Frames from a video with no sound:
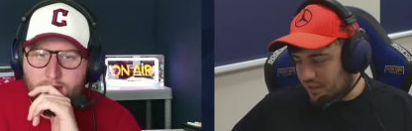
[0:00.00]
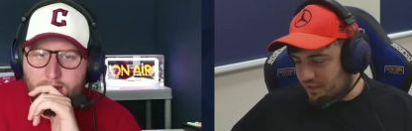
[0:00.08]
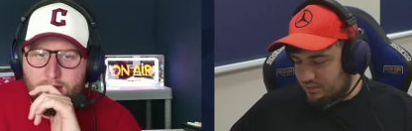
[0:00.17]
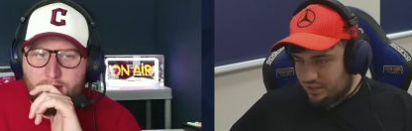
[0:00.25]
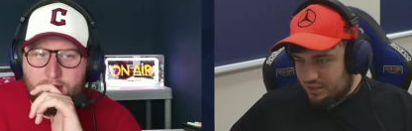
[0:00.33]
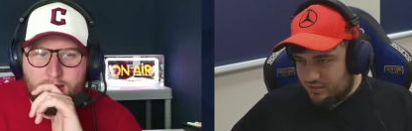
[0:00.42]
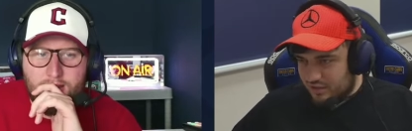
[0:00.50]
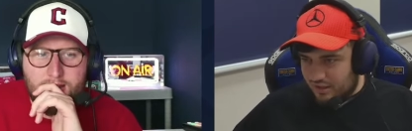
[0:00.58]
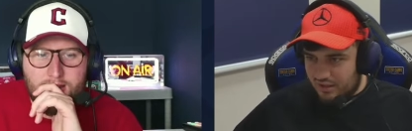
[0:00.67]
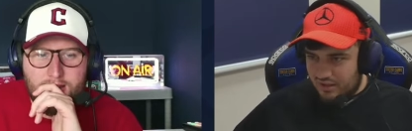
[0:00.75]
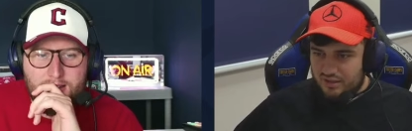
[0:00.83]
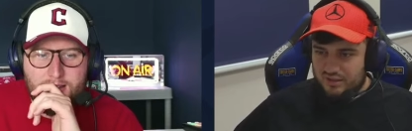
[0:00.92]
Speaker 1: last week. It's
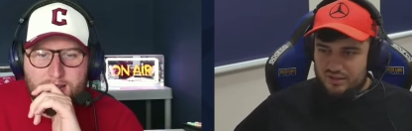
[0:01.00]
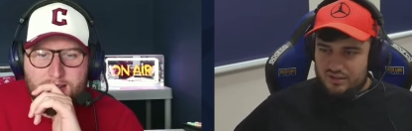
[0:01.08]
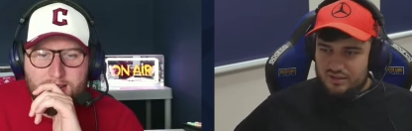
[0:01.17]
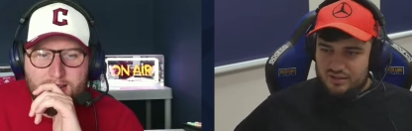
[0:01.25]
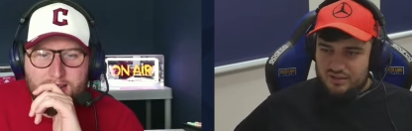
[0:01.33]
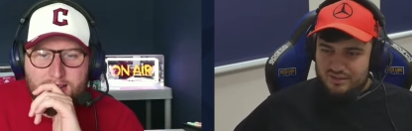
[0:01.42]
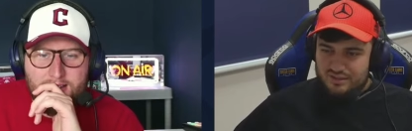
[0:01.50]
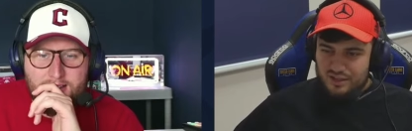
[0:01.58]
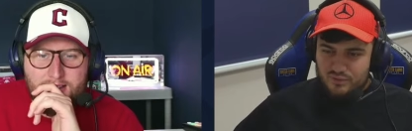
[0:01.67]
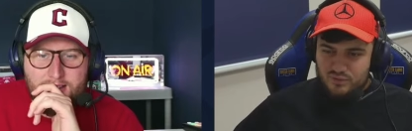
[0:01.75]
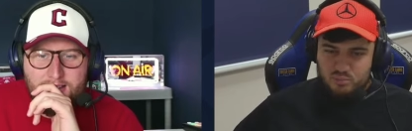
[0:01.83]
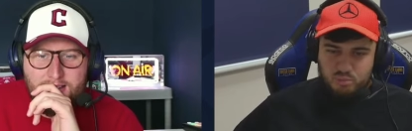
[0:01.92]
like
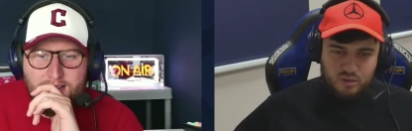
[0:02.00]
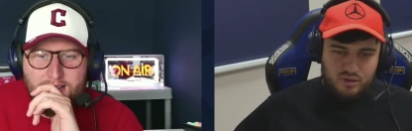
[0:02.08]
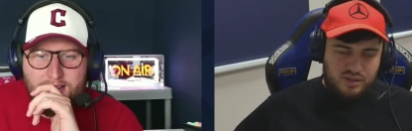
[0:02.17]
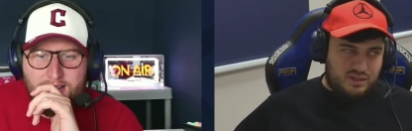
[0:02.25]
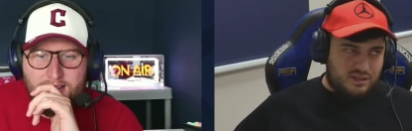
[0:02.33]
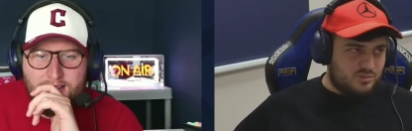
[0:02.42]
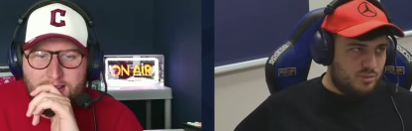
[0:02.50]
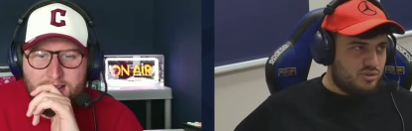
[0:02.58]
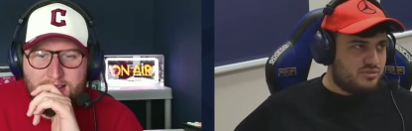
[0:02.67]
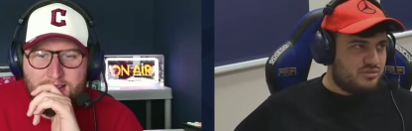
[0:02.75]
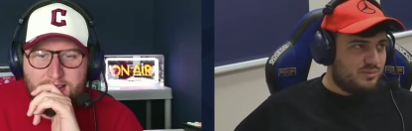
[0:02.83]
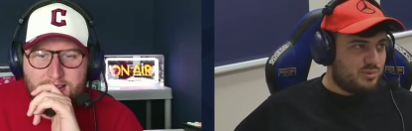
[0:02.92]
they obviously put like as
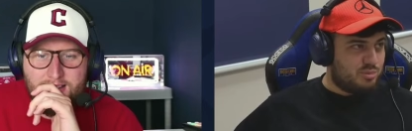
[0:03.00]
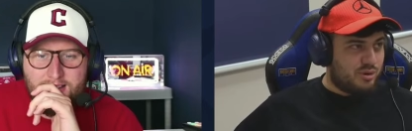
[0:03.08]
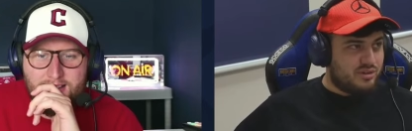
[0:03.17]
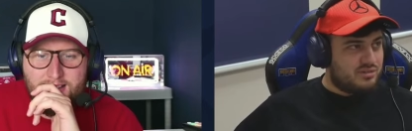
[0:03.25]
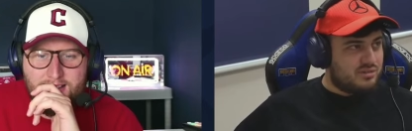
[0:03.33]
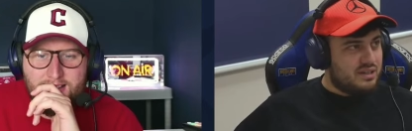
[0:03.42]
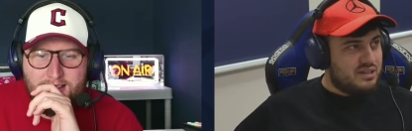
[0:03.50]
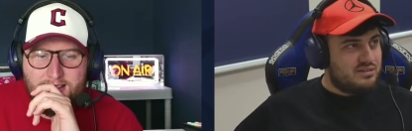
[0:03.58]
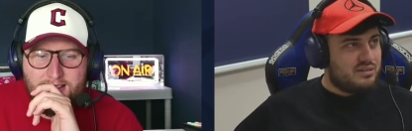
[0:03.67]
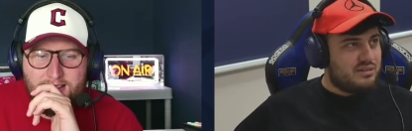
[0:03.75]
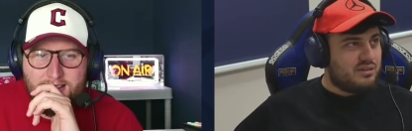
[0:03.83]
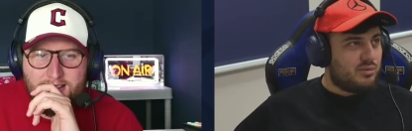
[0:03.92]
much as it was price
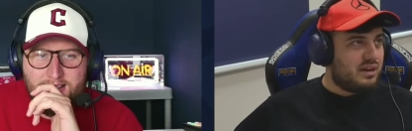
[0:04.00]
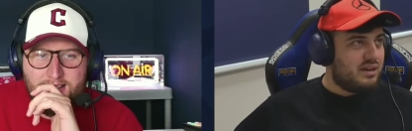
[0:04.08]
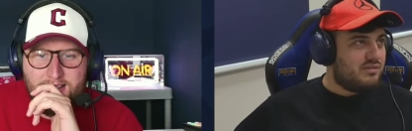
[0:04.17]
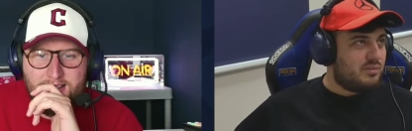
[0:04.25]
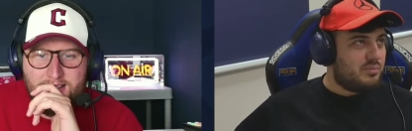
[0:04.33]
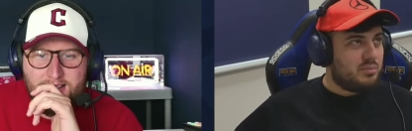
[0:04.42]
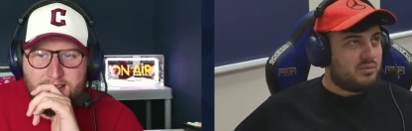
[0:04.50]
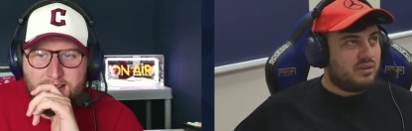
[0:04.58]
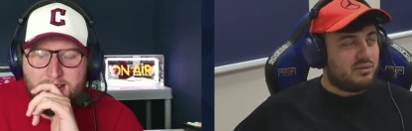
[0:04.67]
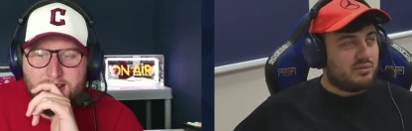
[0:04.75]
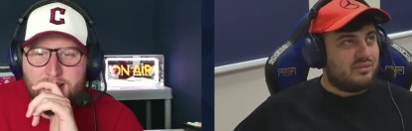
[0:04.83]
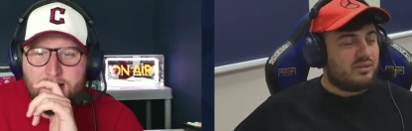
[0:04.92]
crazy or whatever people
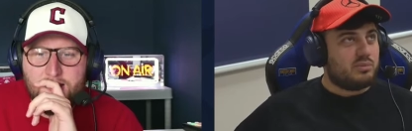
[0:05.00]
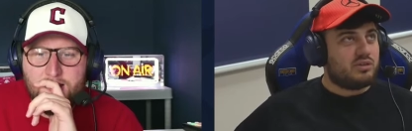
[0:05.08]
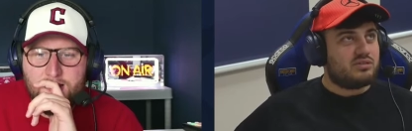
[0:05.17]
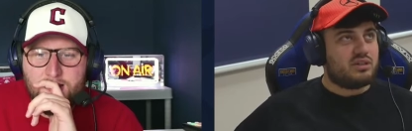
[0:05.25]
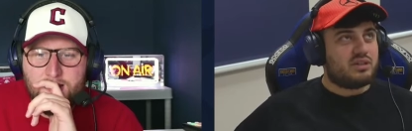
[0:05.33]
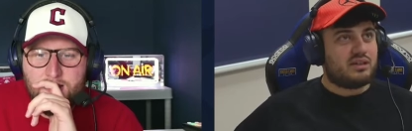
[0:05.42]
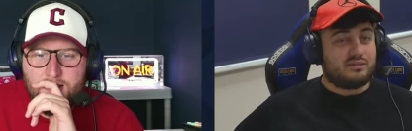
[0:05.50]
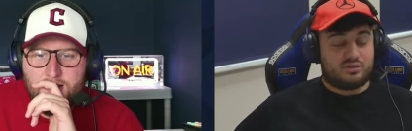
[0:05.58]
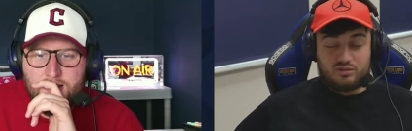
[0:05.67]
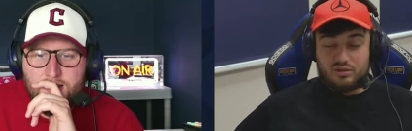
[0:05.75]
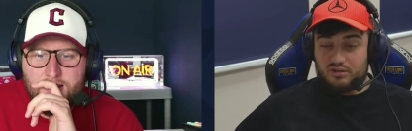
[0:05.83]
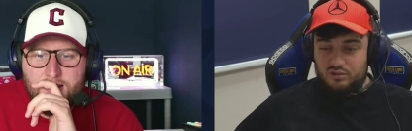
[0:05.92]
think whatever, but it's like
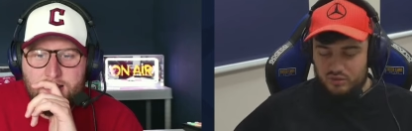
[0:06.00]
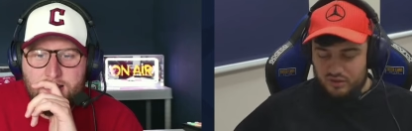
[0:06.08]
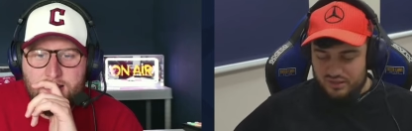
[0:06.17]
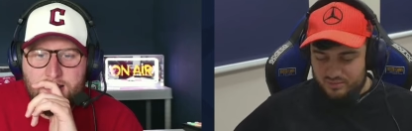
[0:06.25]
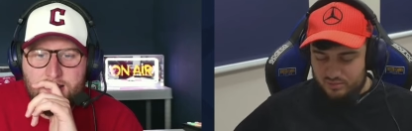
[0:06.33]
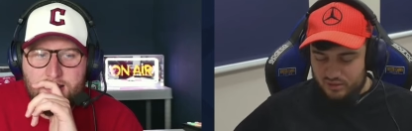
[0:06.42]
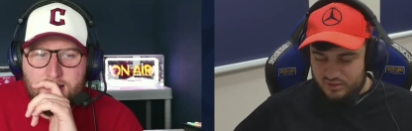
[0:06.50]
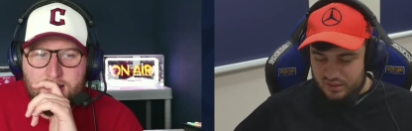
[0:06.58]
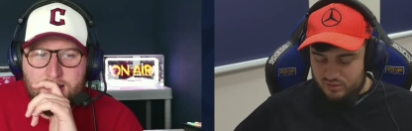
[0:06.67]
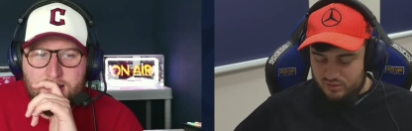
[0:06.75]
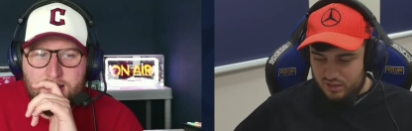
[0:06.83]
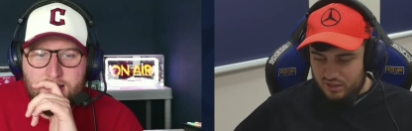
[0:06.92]
it's gone to a crazy price
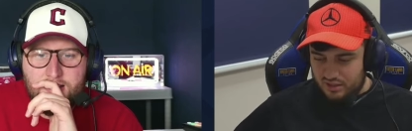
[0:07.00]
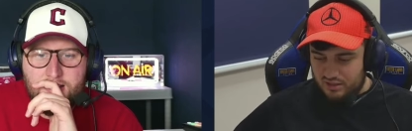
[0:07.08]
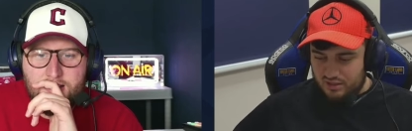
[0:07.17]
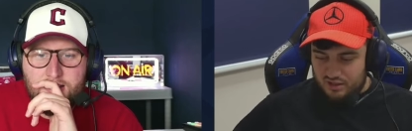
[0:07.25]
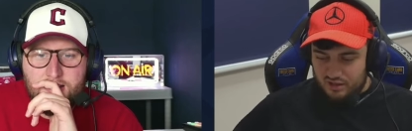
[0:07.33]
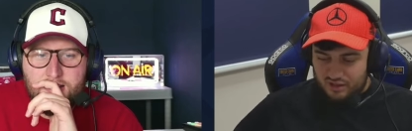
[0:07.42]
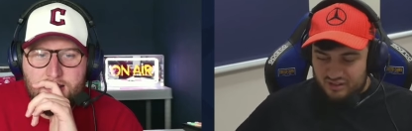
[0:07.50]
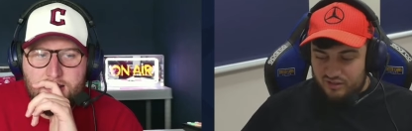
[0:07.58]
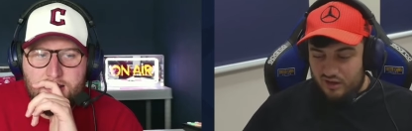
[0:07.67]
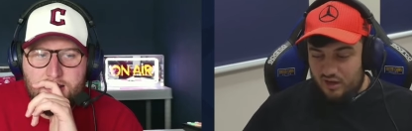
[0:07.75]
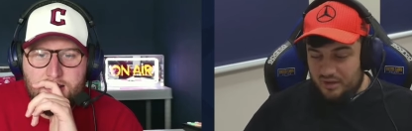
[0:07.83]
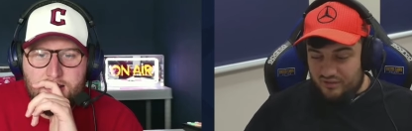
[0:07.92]
now. It's like a lot of
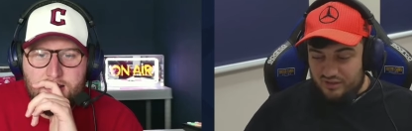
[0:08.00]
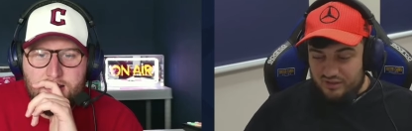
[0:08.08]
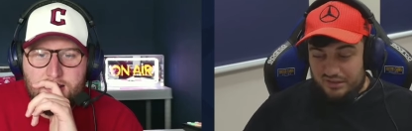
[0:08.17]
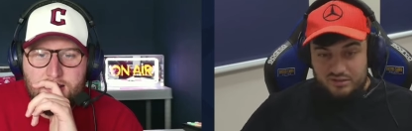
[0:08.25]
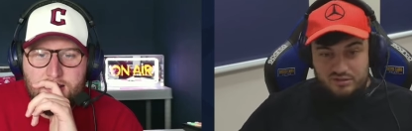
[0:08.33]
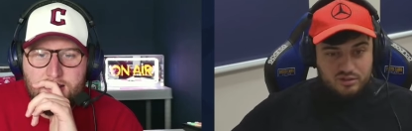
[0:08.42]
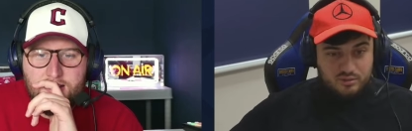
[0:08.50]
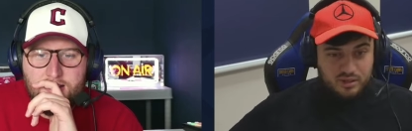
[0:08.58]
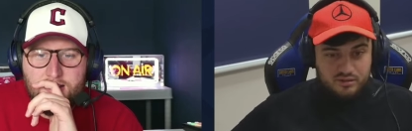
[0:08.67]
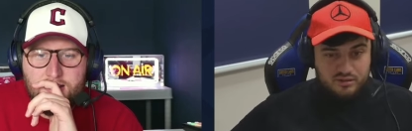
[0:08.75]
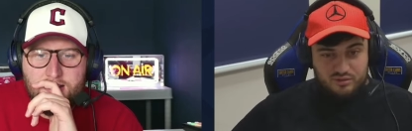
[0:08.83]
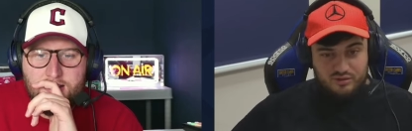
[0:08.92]
time, effort, and energy
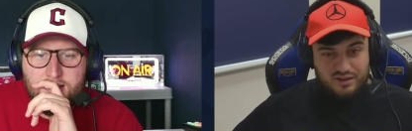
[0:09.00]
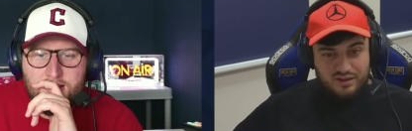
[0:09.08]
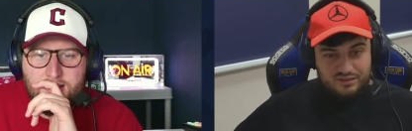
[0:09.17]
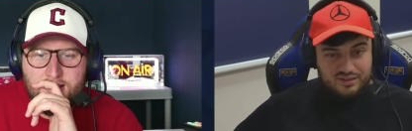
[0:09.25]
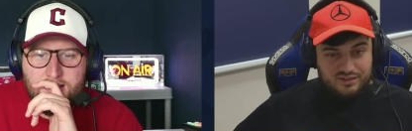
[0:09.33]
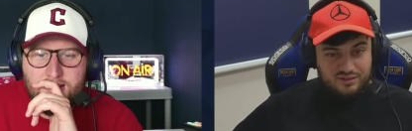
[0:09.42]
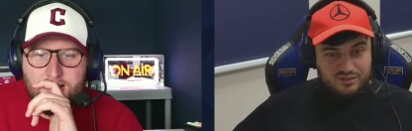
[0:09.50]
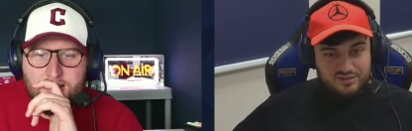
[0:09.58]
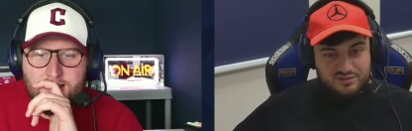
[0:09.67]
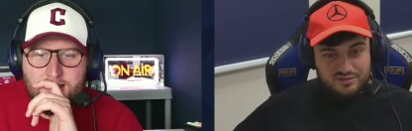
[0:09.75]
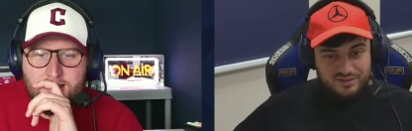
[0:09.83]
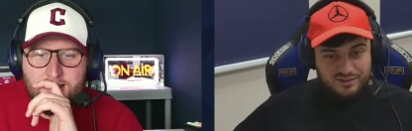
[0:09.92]
went into creating that
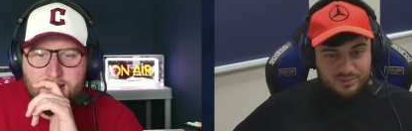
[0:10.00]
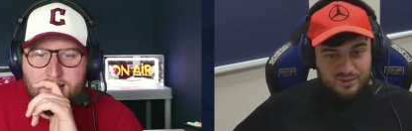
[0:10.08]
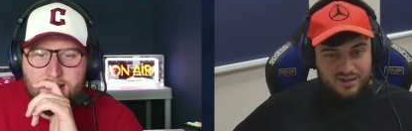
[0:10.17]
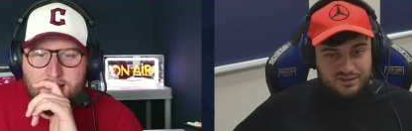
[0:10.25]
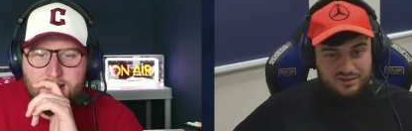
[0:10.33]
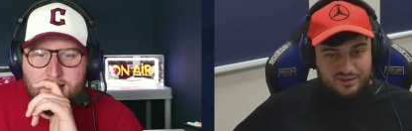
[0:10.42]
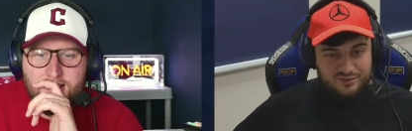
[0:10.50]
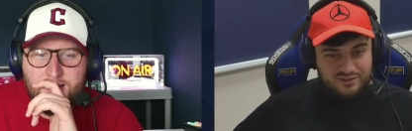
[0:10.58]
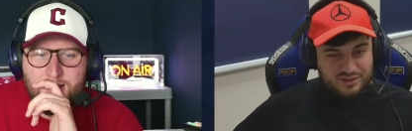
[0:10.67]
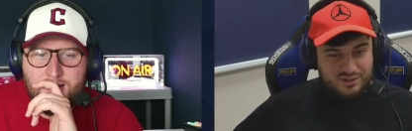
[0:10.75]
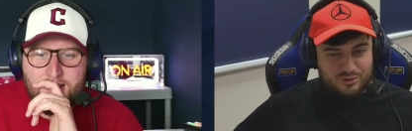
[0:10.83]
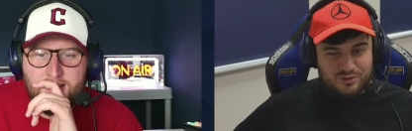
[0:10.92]
dynasty in a way that I
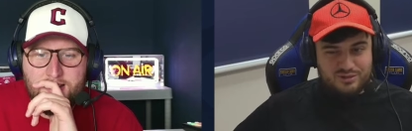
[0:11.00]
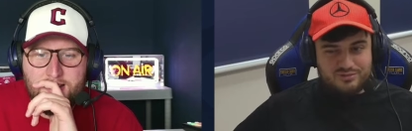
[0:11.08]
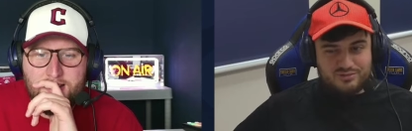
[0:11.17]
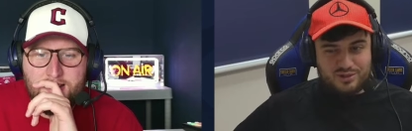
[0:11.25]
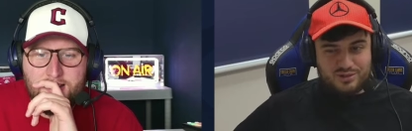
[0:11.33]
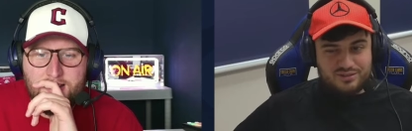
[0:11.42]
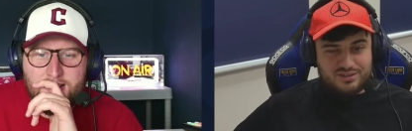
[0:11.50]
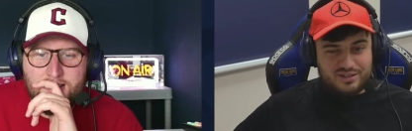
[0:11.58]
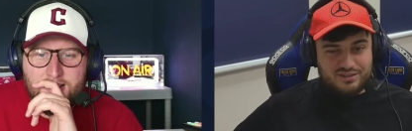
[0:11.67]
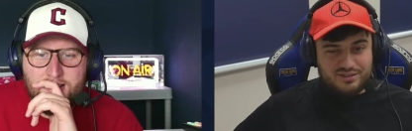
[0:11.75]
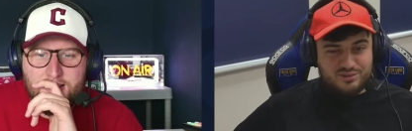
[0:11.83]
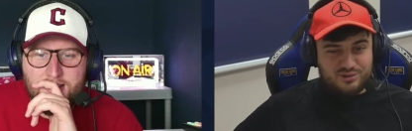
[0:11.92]
feel like other soccer checklists